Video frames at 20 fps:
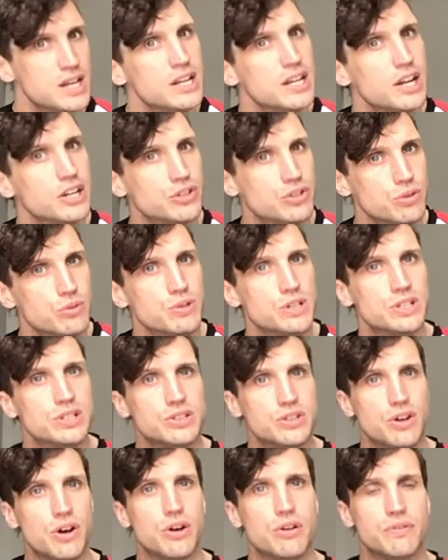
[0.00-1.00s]
Like doing
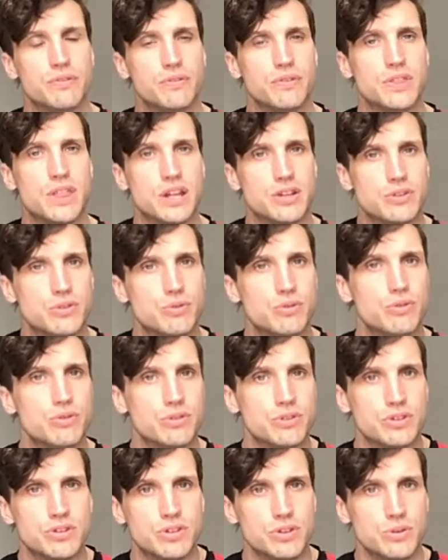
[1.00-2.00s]
stuff that you
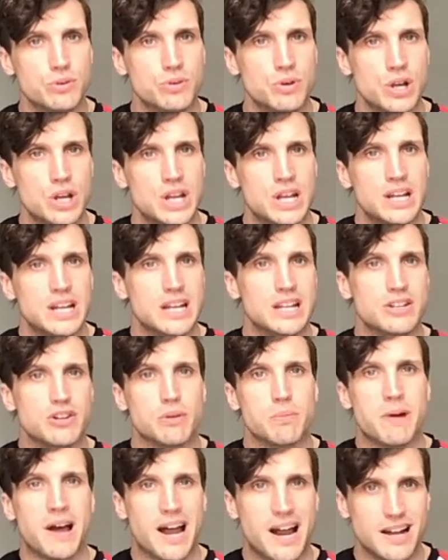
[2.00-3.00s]
couldn't do in your
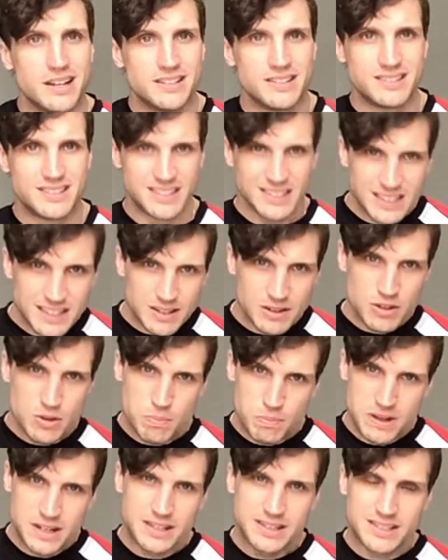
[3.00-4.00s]
past, you
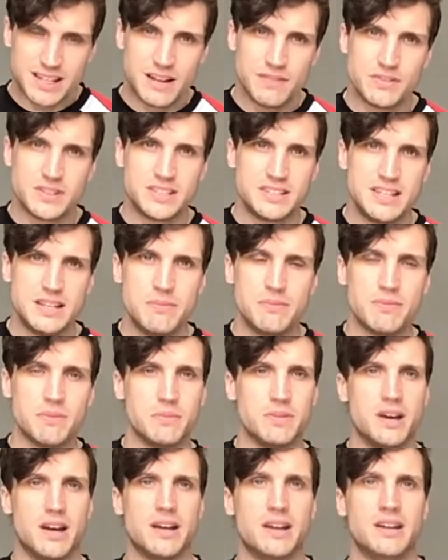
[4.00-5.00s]
build self-esteem from
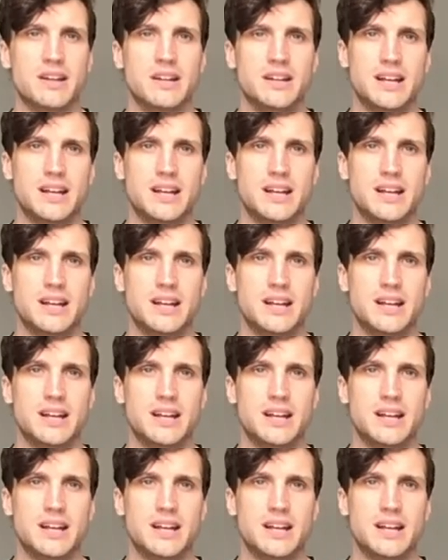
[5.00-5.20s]
that,